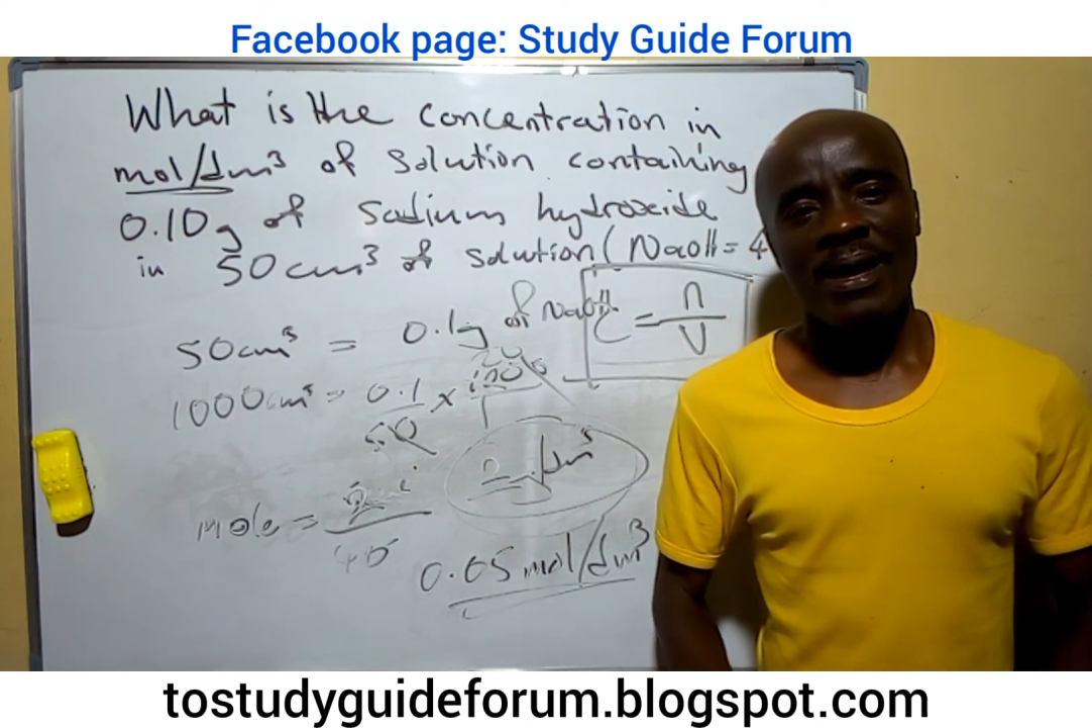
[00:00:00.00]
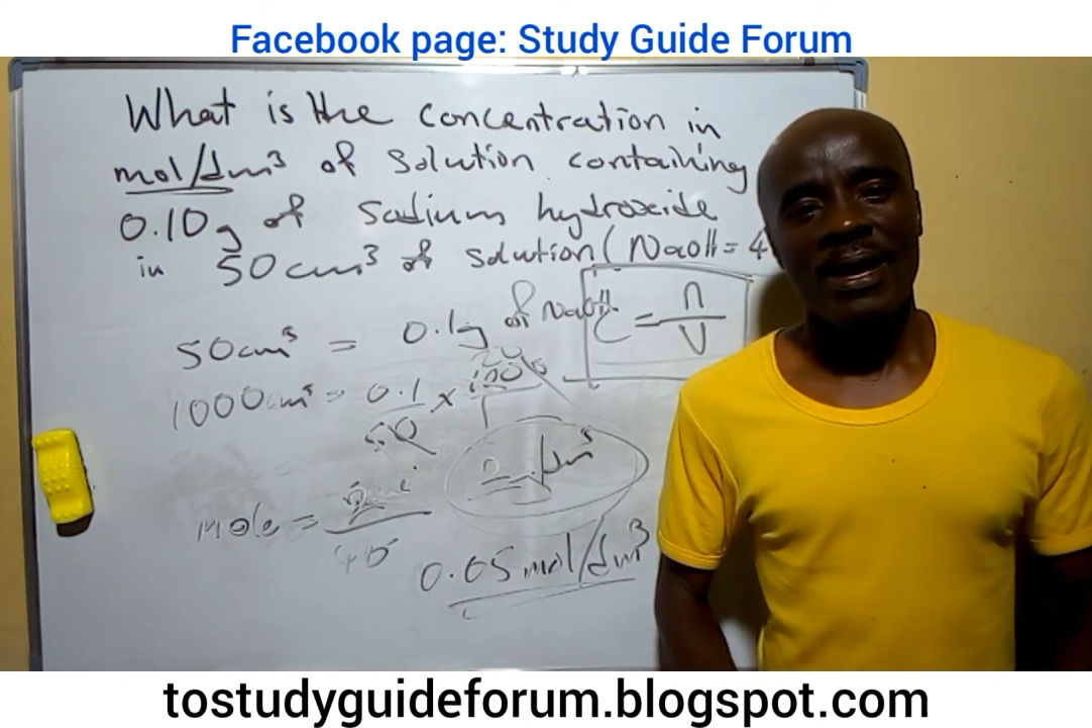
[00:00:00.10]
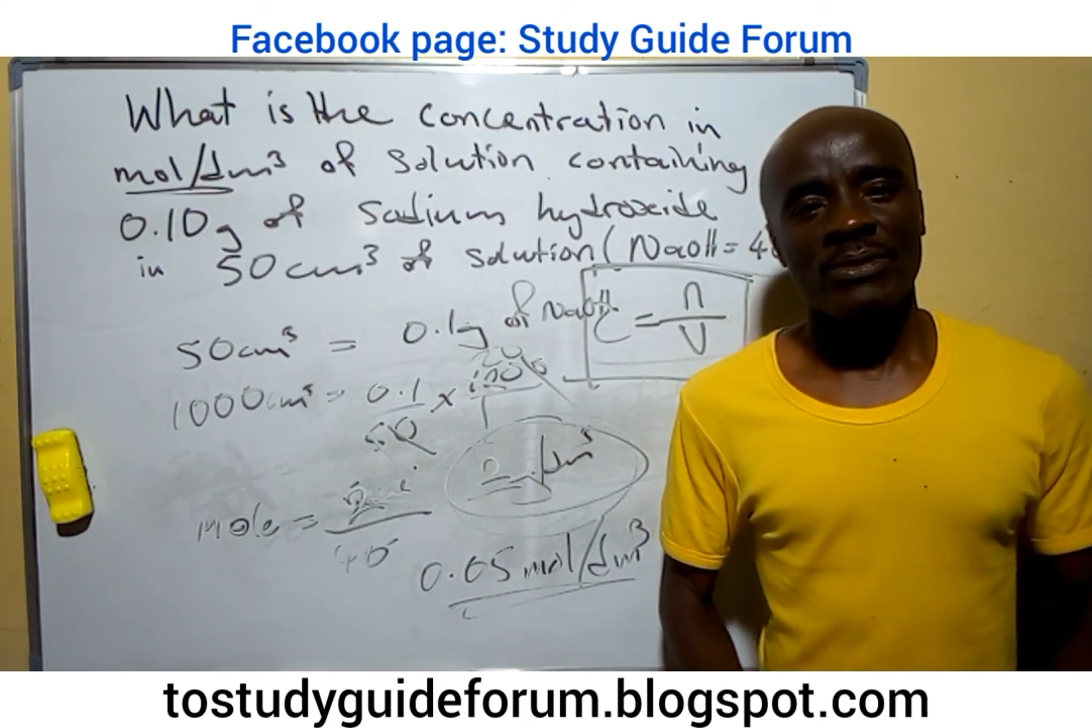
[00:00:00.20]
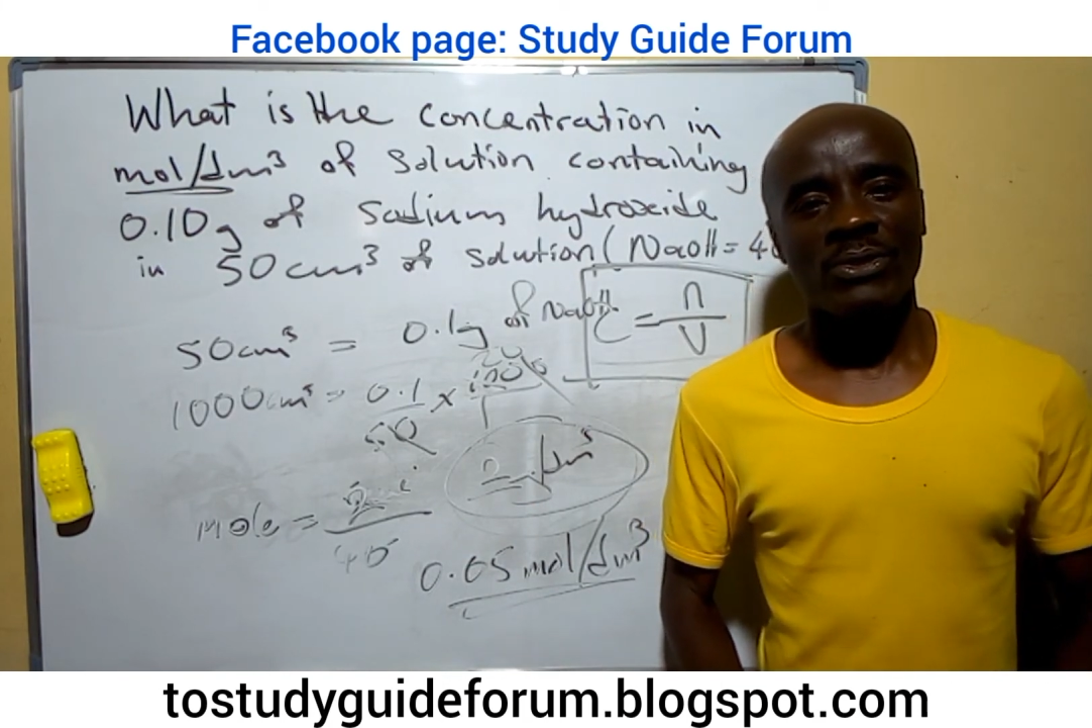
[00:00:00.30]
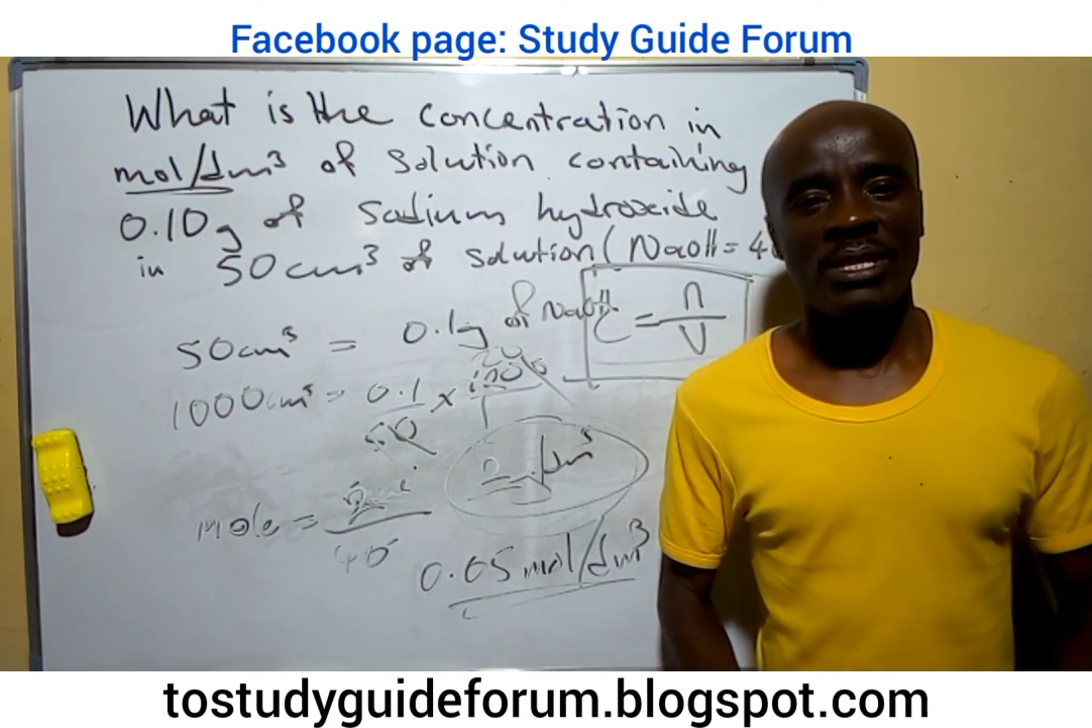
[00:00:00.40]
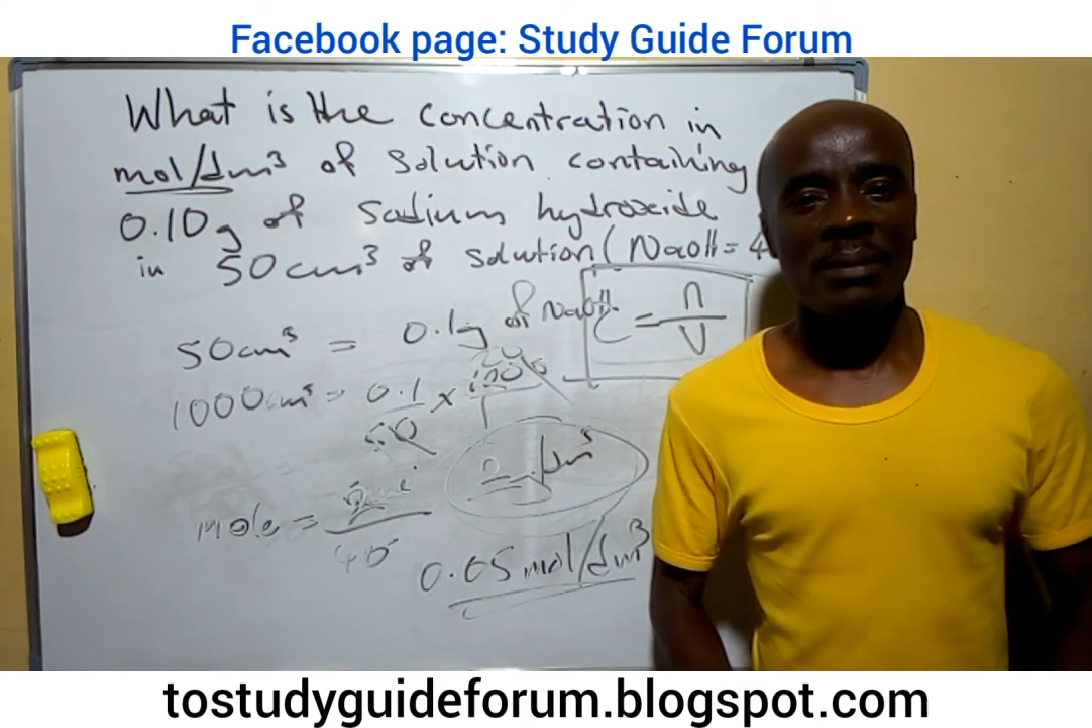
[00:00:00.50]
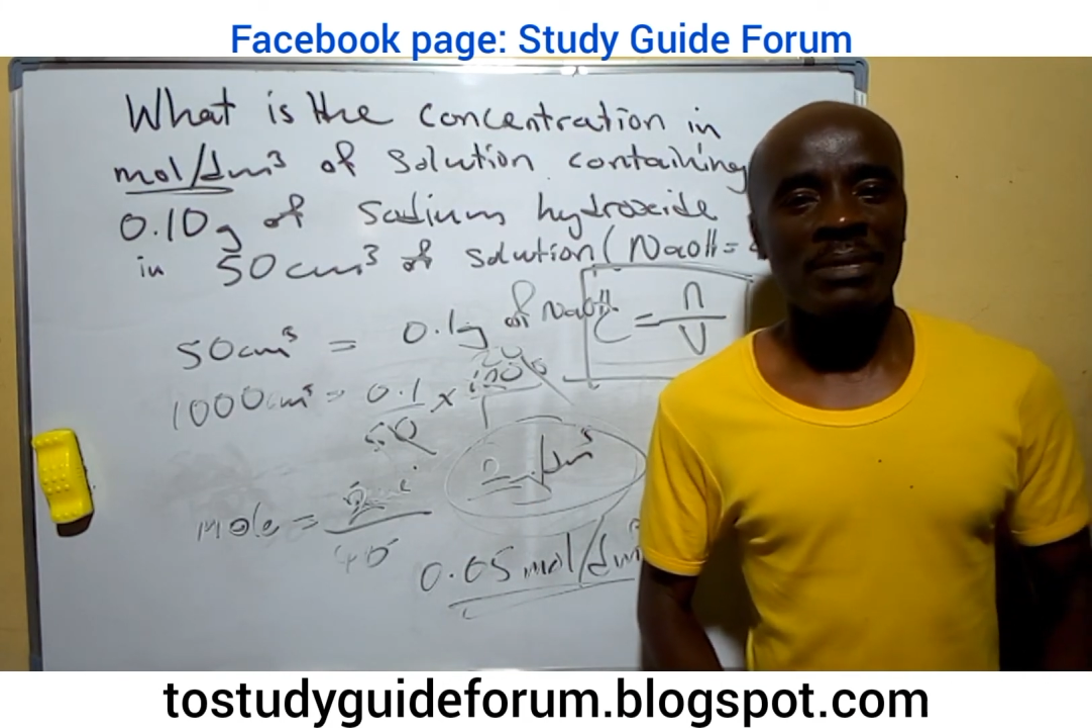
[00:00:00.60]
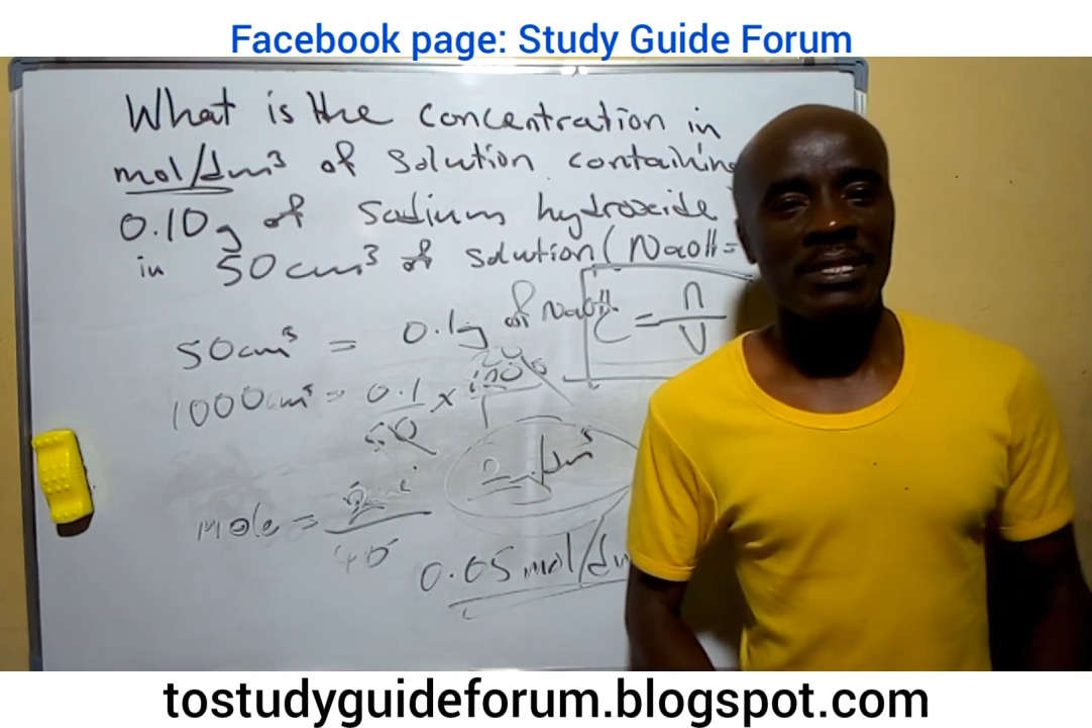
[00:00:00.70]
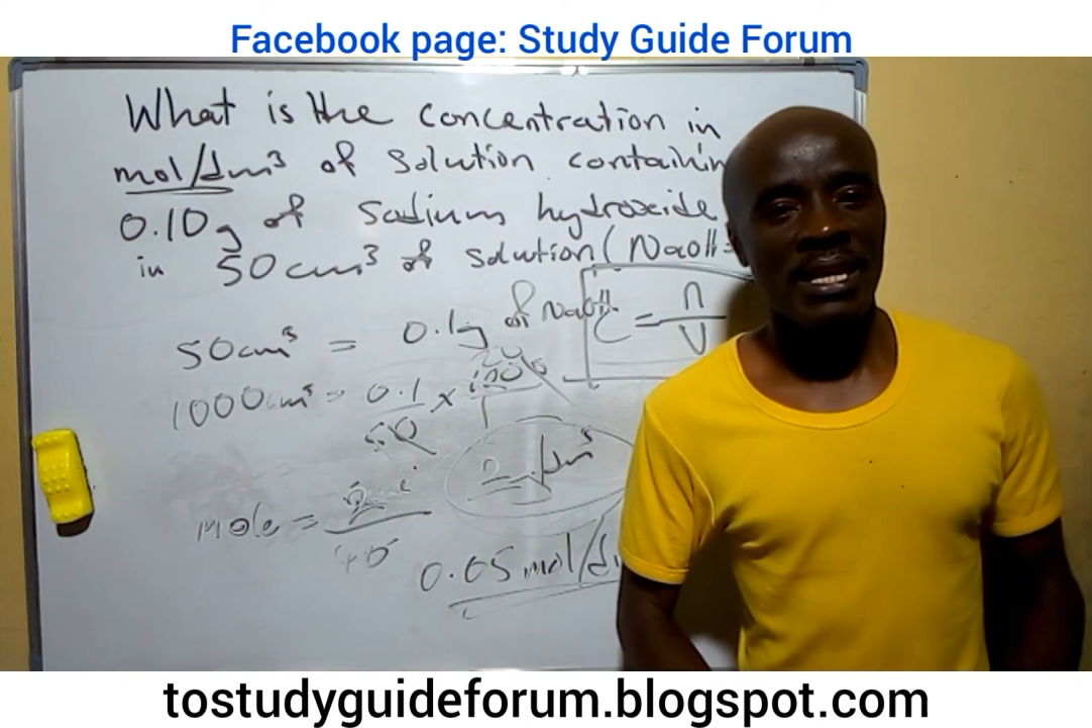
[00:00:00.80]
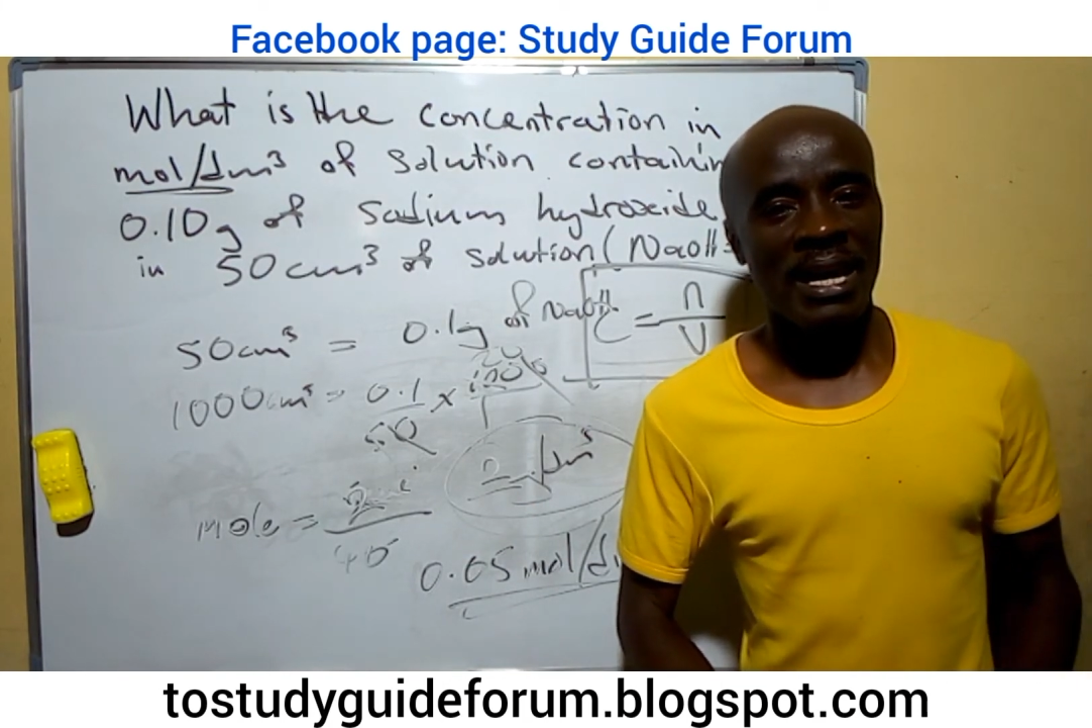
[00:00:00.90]
social
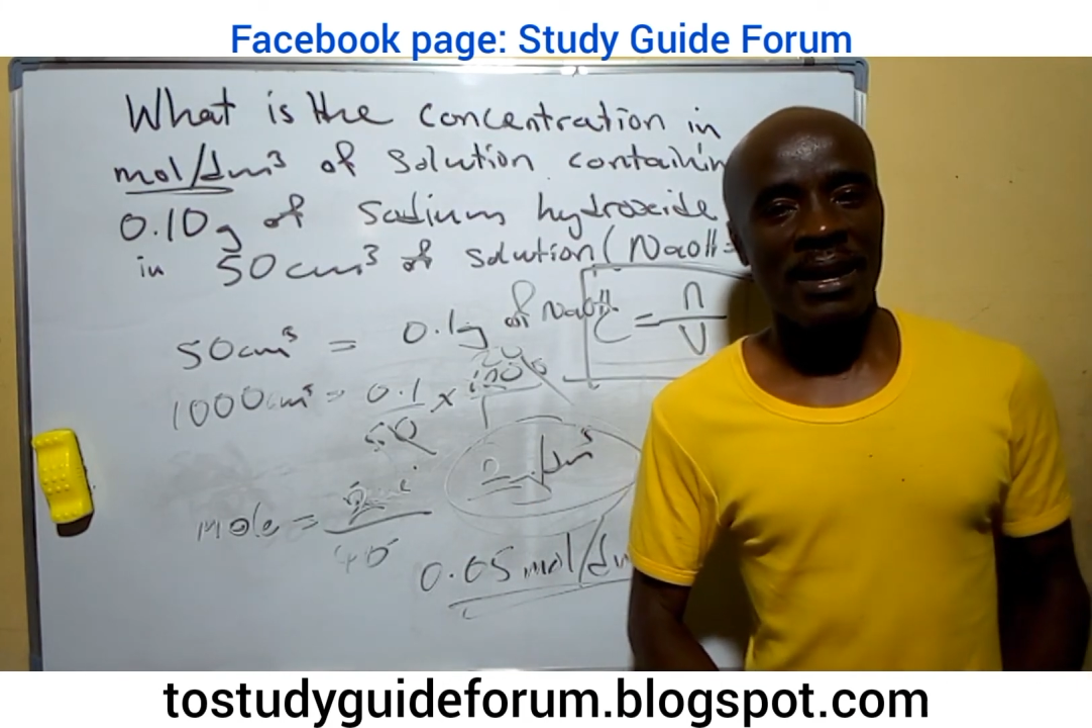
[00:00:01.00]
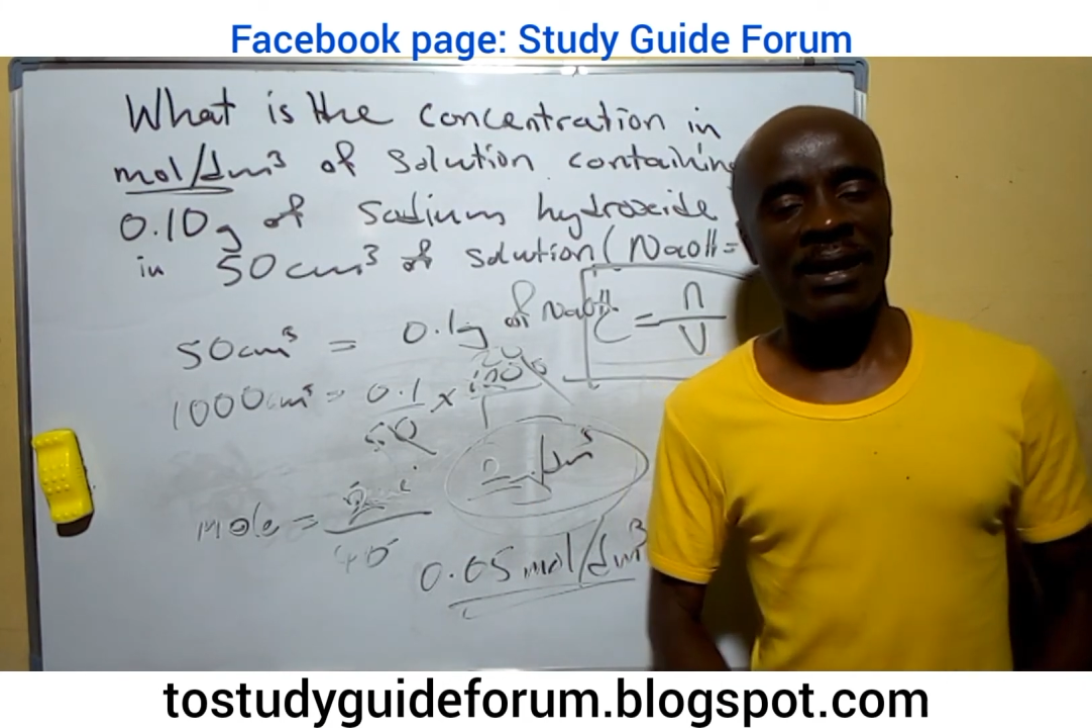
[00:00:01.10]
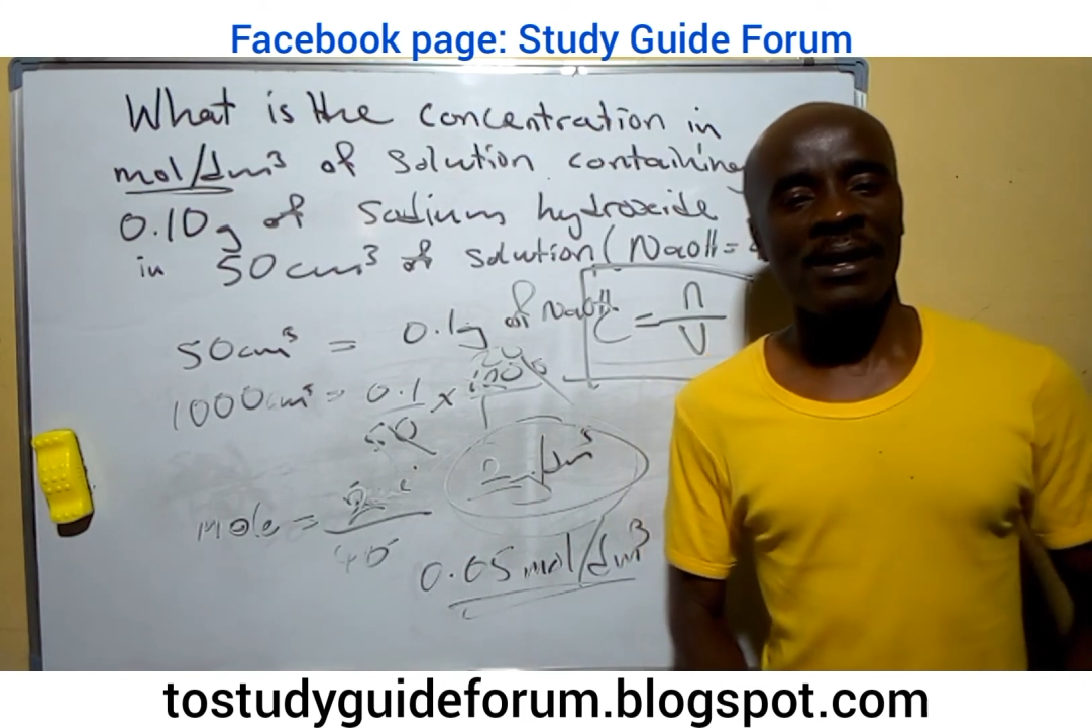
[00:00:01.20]
media